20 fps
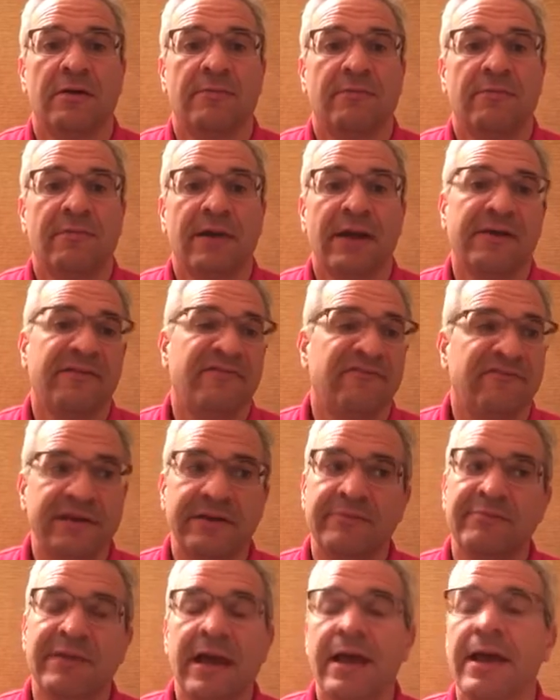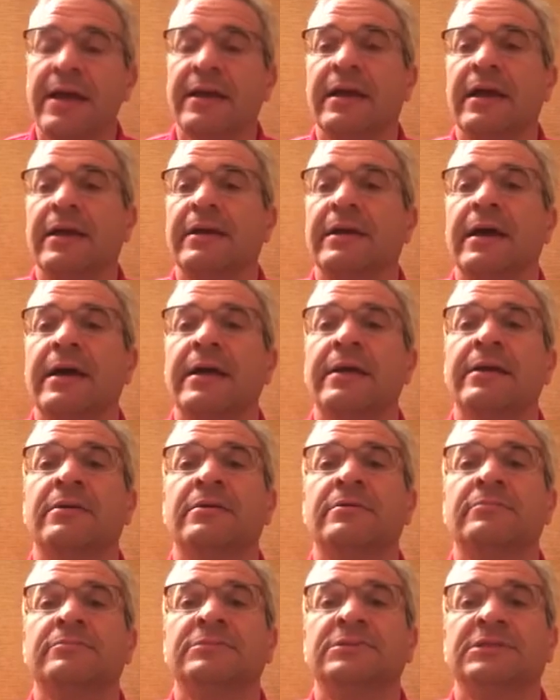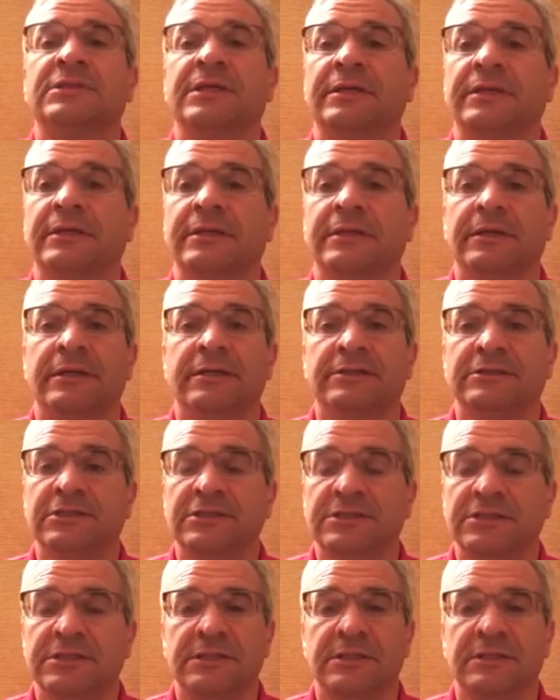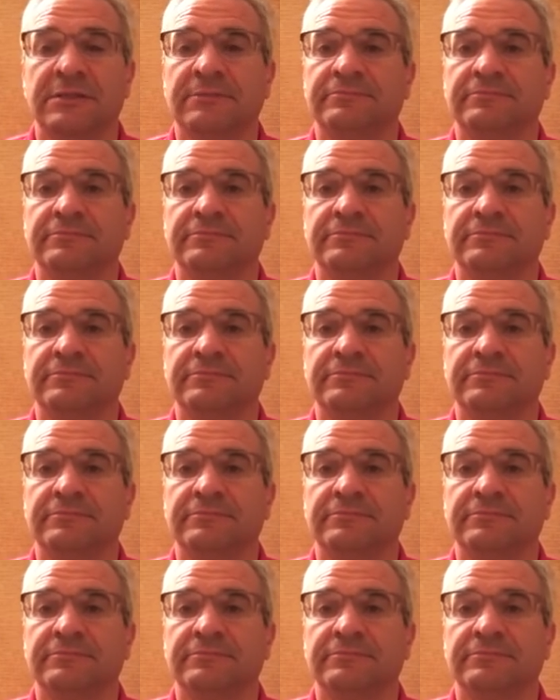my feedback on items and just